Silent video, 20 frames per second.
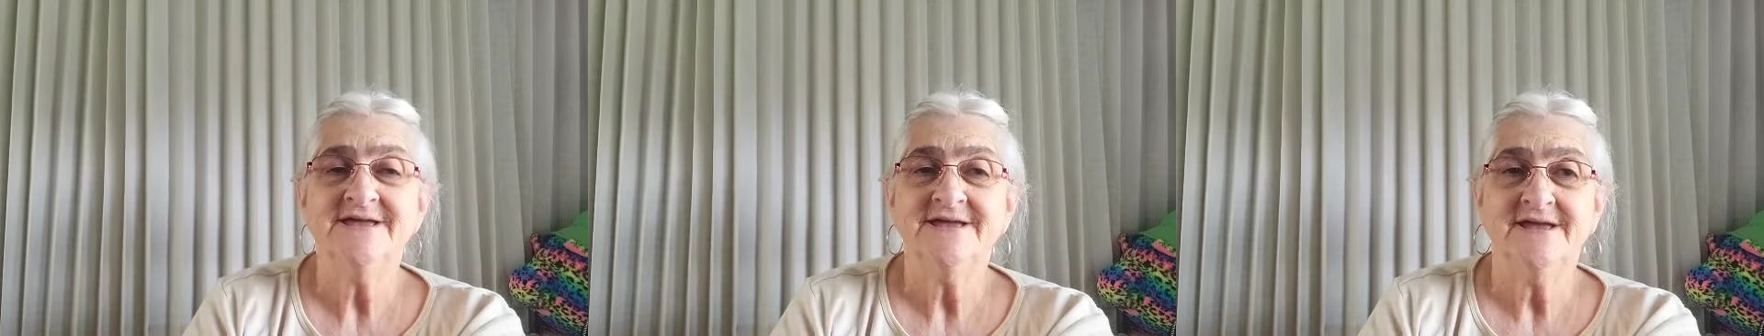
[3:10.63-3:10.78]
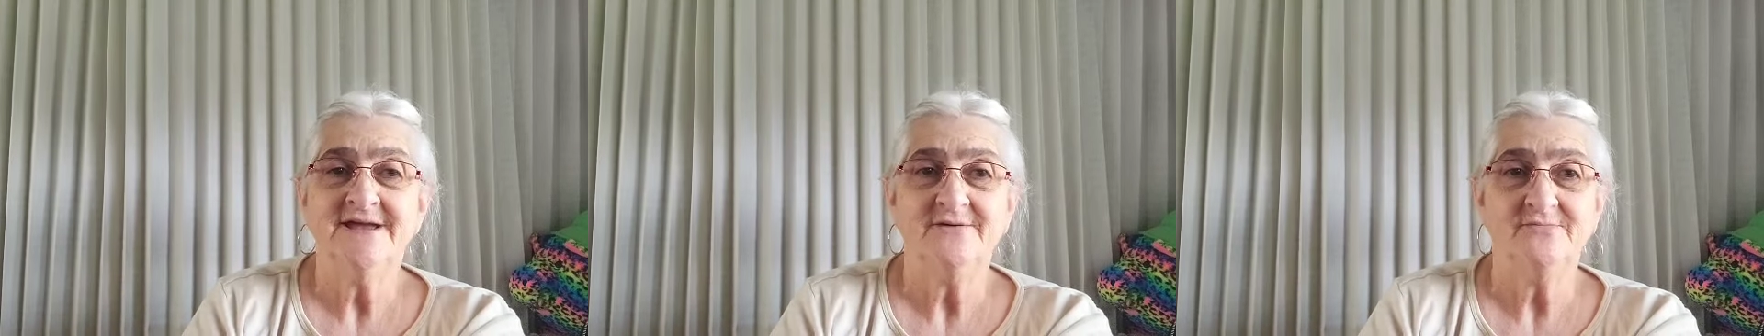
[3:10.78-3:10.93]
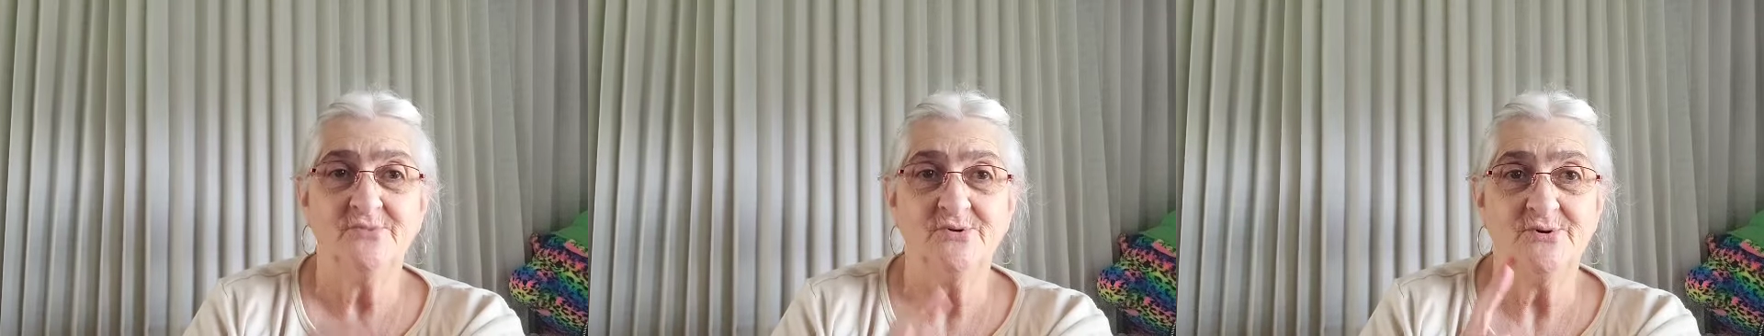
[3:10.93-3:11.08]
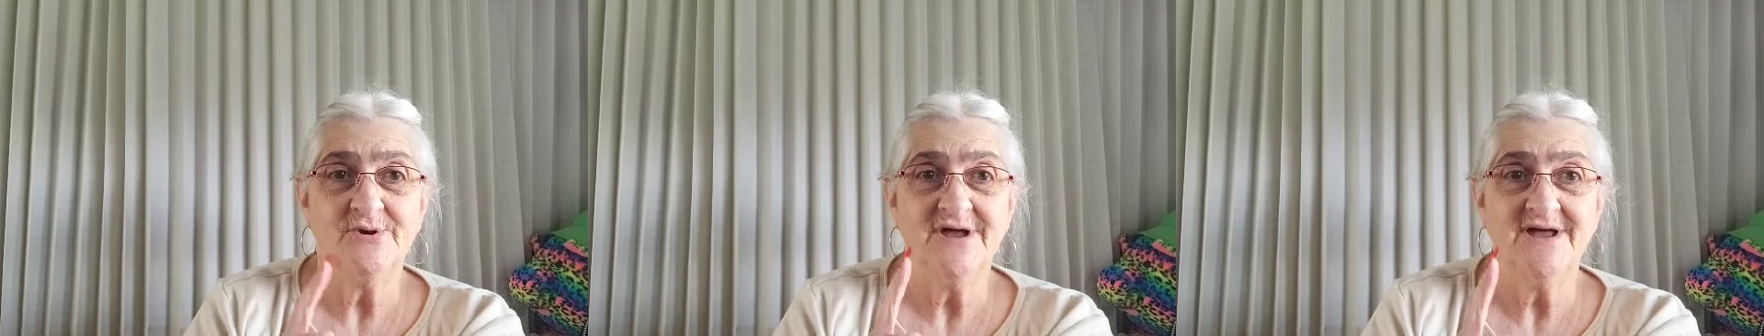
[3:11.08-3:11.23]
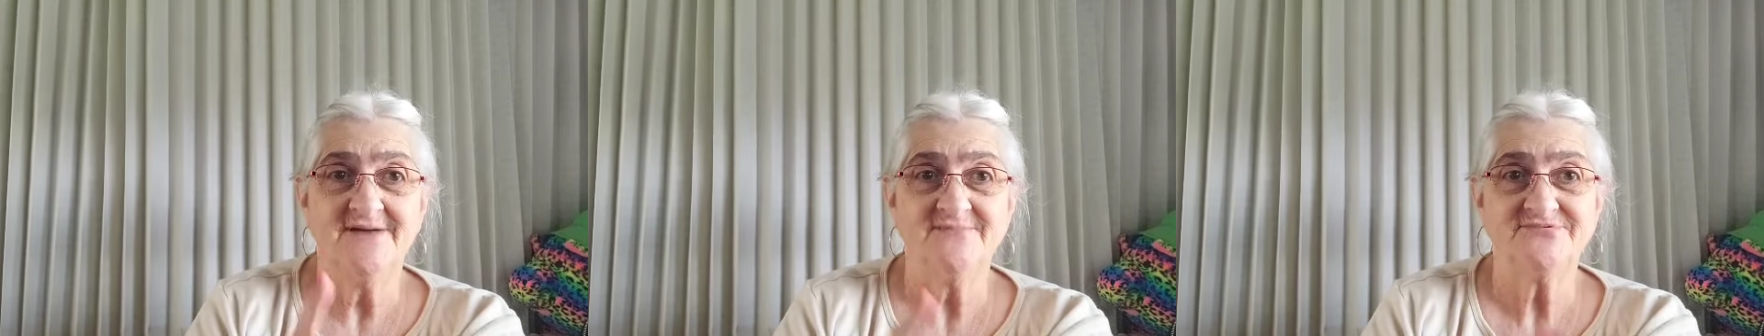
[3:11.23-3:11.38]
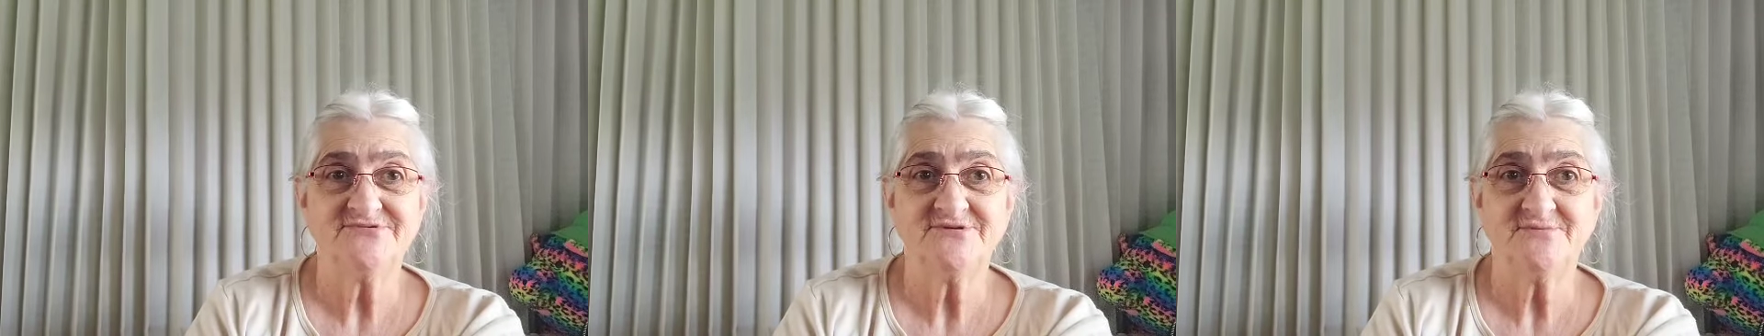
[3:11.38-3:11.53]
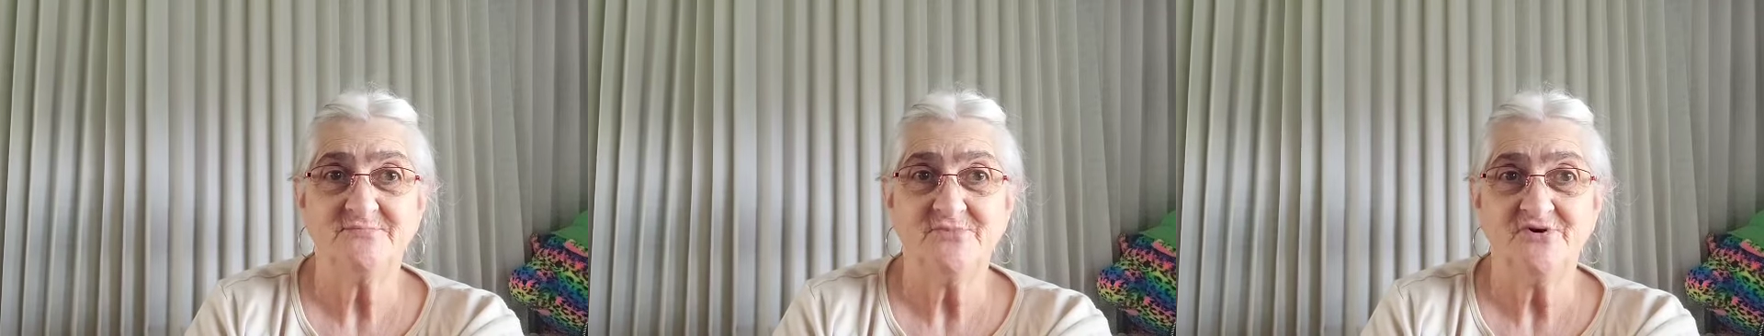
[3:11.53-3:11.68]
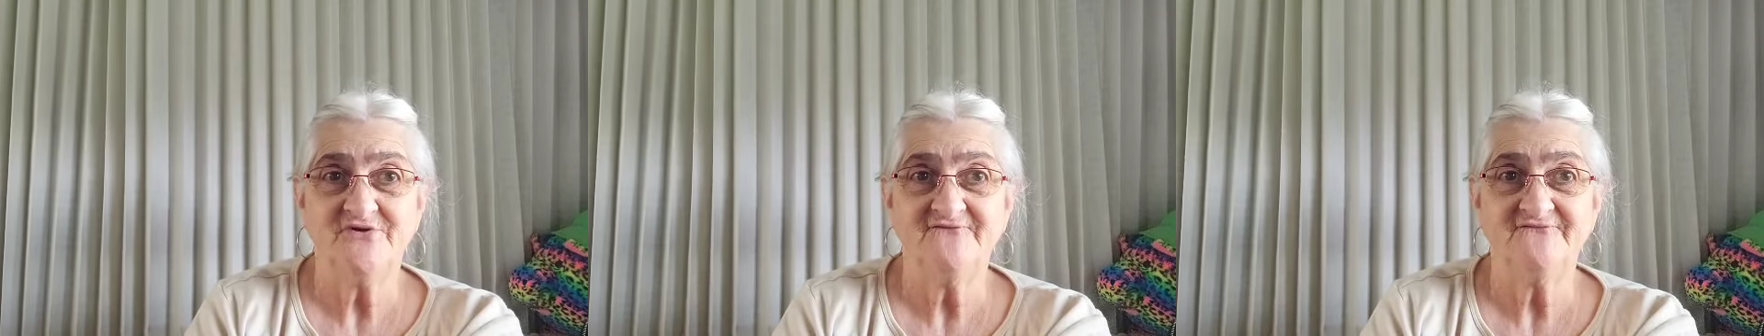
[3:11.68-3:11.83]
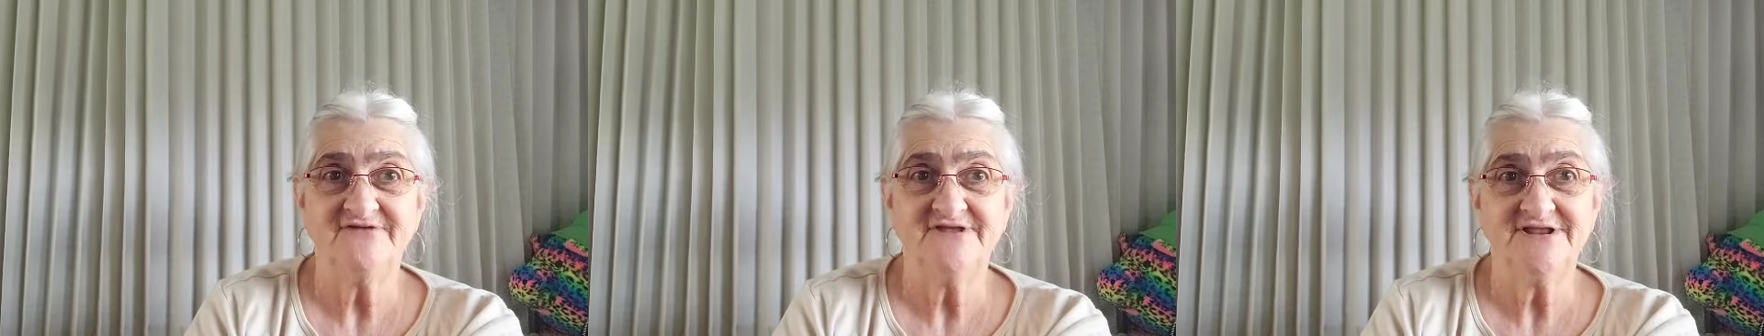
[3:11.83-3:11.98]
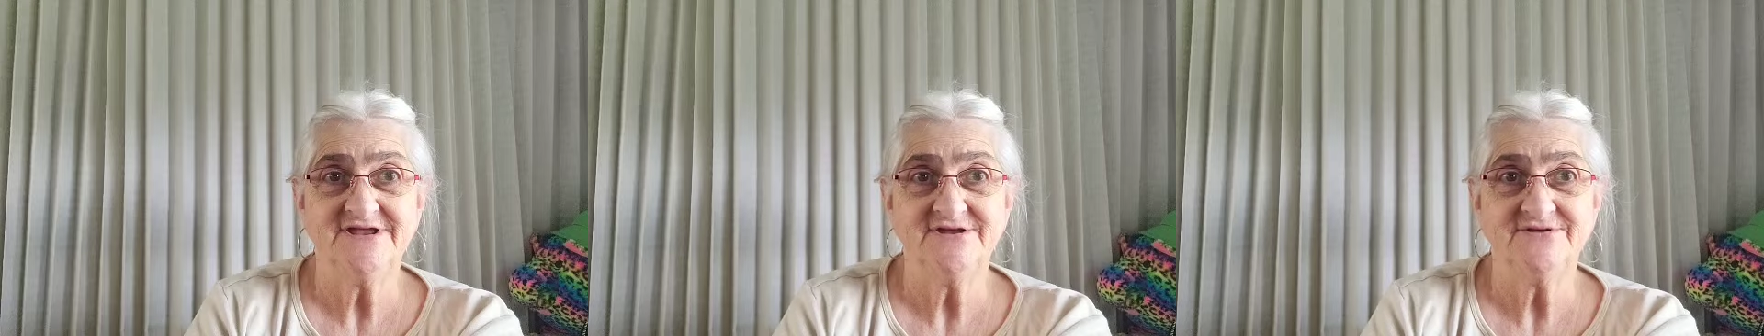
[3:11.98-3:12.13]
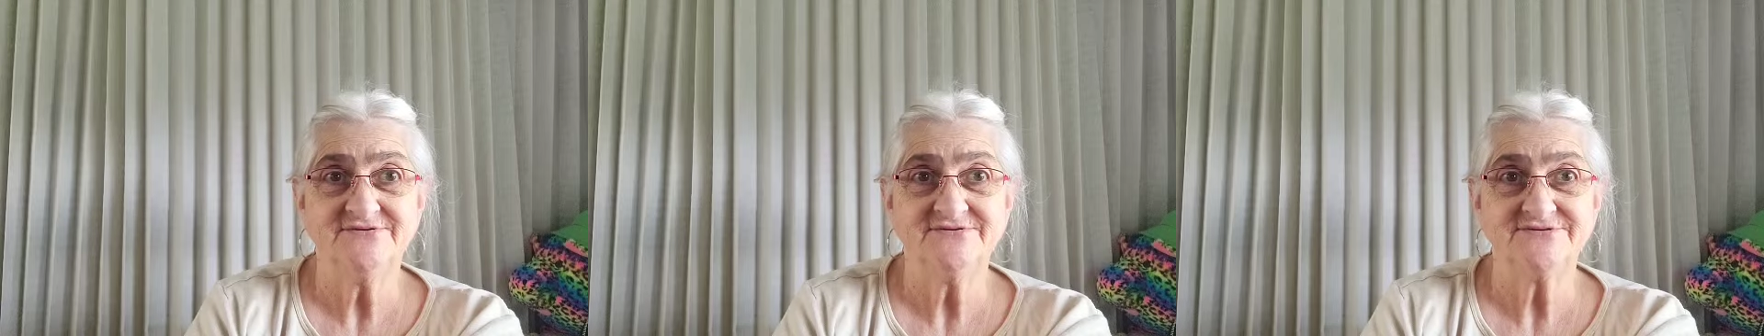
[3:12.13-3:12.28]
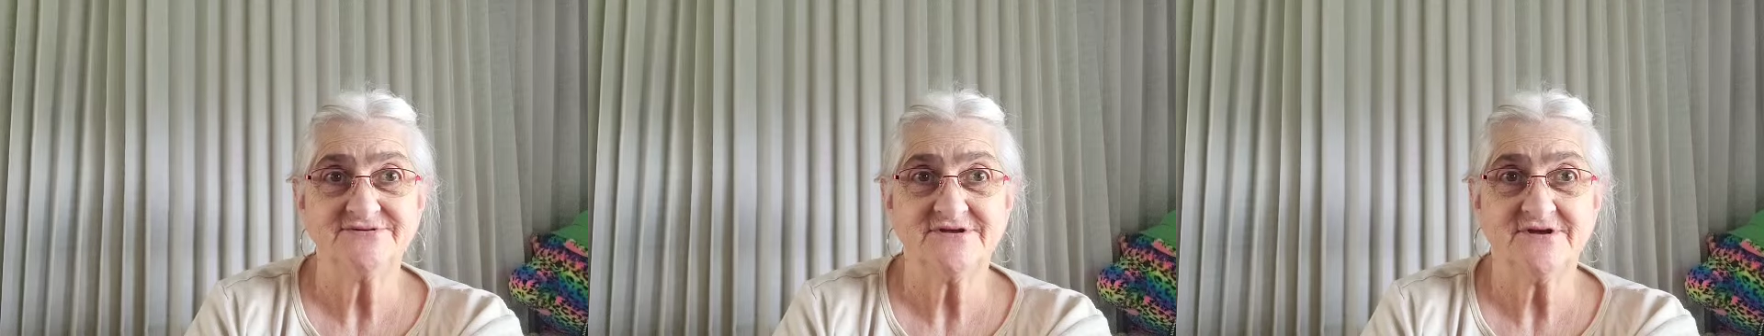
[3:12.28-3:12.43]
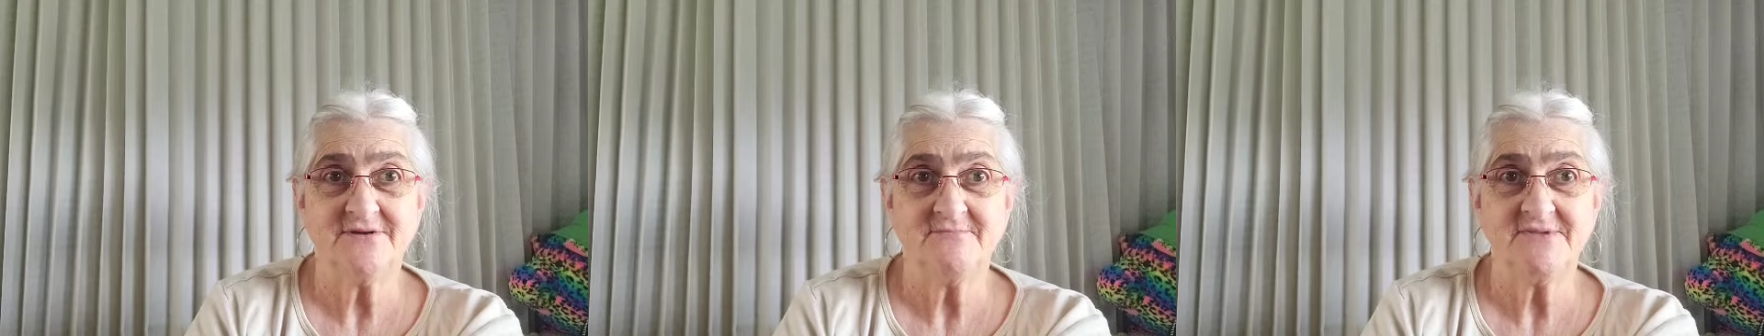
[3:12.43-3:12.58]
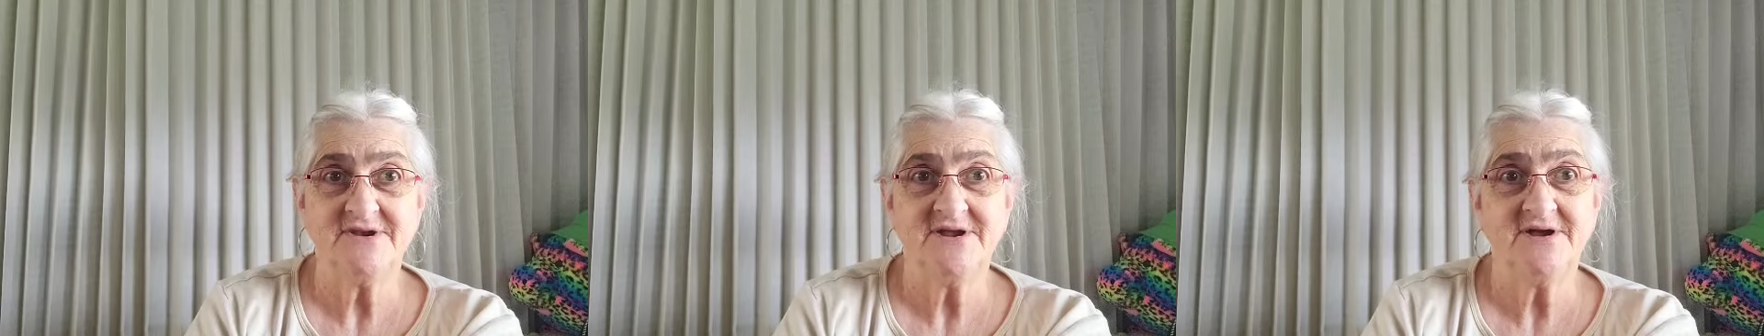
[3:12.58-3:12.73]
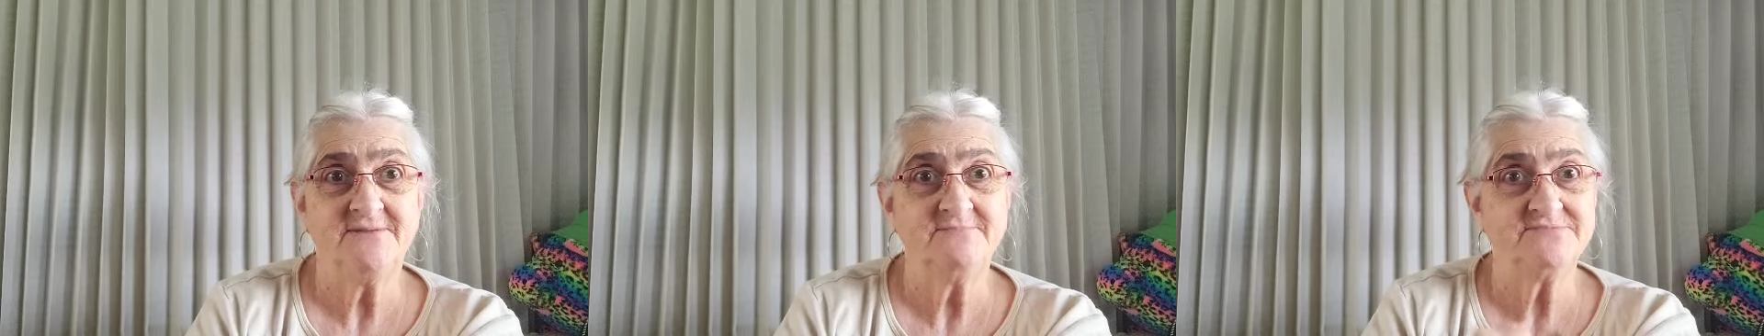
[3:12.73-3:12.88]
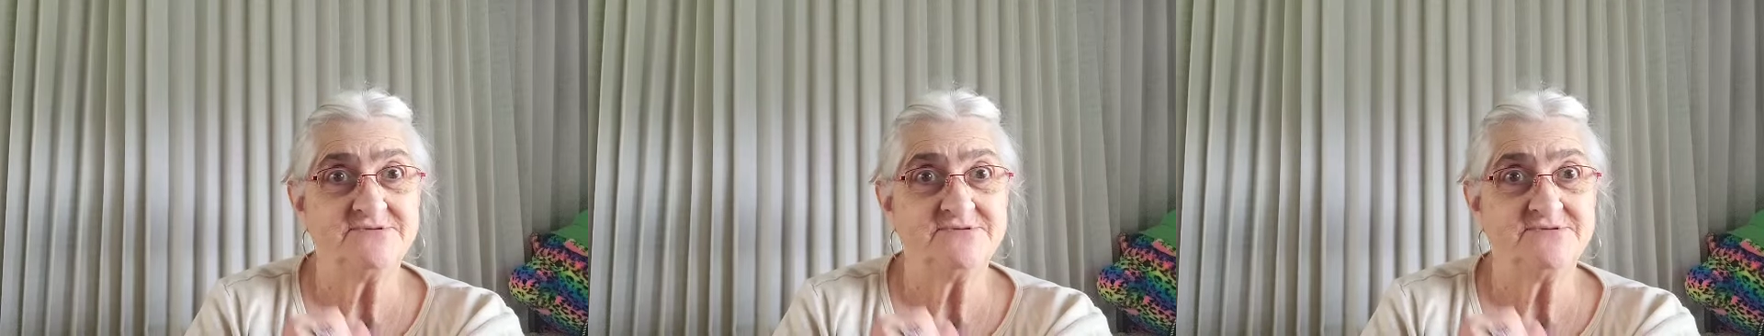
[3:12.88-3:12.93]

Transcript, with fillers: And we'll have some more videos coming up,